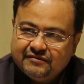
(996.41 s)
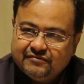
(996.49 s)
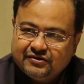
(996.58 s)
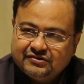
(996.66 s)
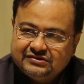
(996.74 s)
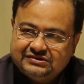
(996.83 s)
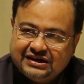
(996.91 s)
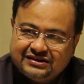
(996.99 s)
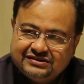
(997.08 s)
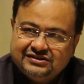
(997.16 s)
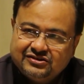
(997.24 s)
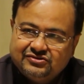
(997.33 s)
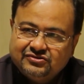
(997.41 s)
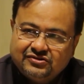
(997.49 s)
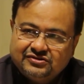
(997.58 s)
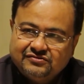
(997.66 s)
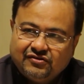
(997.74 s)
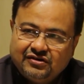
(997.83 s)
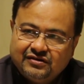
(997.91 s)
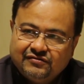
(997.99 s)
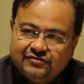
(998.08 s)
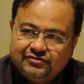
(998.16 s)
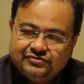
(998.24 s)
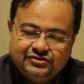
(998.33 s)
Because that is the source of all
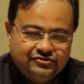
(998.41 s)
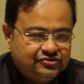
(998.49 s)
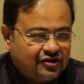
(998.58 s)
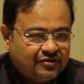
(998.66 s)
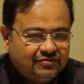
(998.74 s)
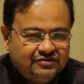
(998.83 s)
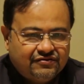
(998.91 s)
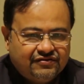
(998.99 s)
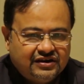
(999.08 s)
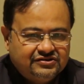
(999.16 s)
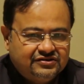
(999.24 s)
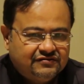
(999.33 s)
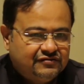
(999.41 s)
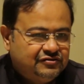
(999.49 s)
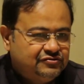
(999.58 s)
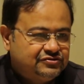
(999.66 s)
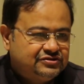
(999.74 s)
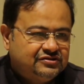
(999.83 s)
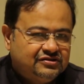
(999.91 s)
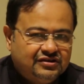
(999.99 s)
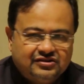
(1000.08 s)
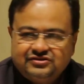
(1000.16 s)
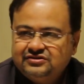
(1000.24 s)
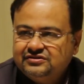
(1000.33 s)
revolution. You talk about the French Revolution or the
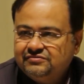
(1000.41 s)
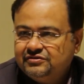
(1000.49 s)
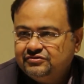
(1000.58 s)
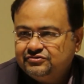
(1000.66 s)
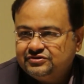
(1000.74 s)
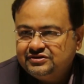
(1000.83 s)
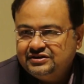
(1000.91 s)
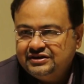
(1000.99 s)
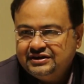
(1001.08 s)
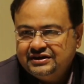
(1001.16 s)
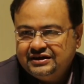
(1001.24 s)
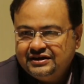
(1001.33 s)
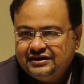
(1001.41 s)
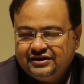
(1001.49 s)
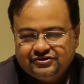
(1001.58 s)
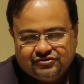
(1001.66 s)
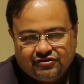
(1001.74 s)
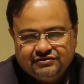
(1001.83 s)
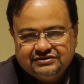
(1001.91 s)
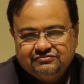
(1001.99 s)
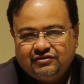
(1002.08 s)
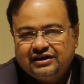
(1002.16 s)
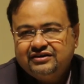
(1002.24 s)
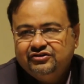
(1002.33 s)
Russian Revolution. It's always
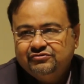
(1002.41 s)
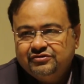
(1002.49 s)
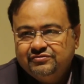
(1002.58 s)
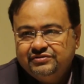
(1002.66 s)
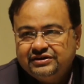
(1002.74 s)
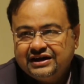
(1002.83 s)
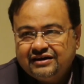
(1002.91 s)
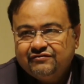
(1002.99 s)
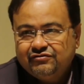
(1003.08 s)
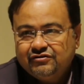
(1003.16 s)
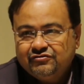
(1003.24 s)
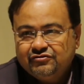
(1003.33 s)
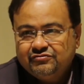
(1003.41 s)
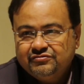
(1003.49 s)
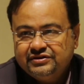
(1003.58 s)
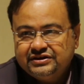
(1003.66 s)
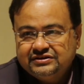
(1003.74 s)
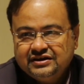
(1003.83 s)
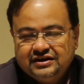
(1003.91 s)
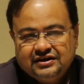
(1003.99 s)
one human being, handful of human beings,